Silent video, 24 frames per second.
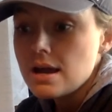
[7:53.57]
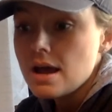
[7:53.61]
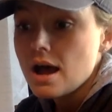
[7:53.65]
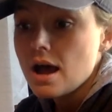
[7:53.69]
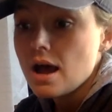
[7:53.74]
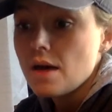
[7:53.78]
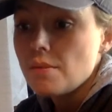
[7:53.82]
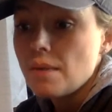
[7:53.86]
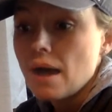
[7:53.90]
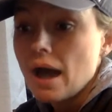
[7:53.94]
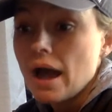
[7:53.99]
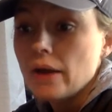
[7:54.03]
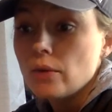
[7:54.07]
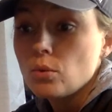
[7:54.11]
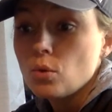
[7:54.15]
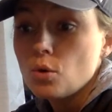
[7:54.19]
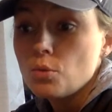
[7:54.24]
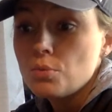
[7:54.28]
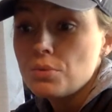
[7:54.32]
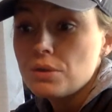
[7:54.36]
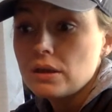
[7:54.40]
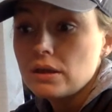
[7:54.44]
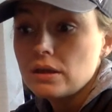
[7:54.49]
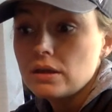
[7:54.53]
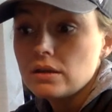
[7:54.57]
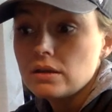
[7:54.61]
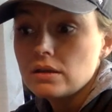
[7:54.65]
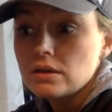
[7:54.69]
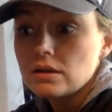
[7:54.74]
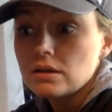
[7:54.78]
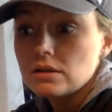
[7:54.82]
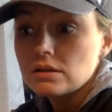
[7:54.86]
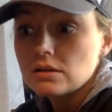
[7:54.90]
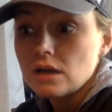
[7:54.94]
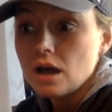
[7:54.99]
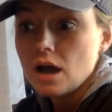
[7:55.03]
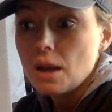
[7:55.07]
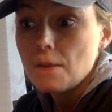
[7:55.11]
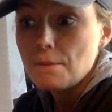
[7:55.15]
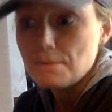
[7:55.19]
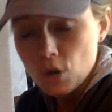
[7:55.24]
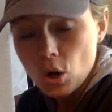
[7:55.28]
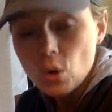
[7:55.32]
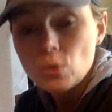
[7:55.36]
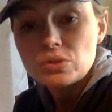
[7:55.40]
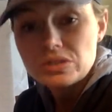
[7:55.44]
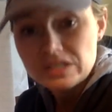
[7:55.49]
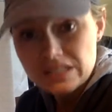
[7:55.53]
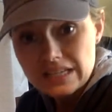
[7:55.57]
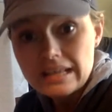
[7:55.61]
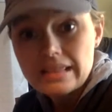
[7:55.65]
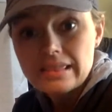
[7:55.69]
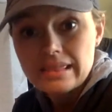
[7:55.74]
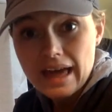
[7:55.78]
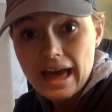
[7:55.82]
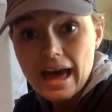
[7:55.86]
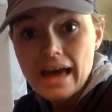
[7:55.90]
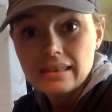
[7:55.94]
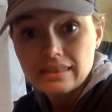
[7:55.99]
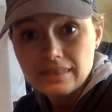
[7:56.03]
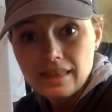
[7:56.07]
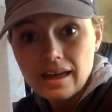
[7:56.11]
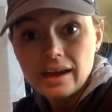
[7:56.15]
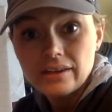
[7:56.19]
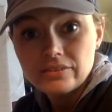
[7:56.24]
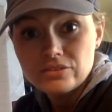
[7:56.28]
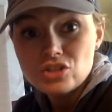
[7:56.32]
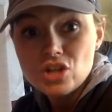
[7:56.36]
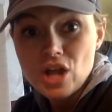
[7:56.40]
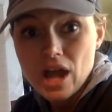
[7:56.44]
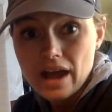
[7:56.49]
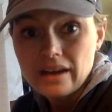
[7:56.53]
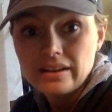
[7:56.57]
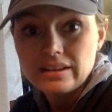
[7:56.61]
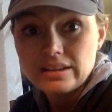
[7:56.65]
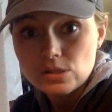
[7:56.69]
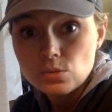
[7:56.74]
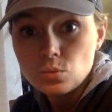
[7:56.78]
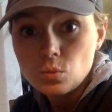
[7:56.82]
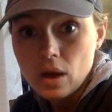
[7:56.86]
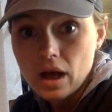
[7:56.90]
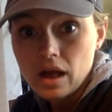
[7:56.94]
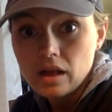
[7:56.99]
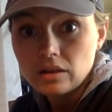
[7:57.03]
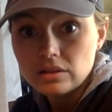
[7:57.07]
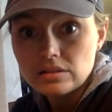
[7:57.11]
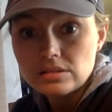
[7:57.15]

I will be hosting that live chat as well.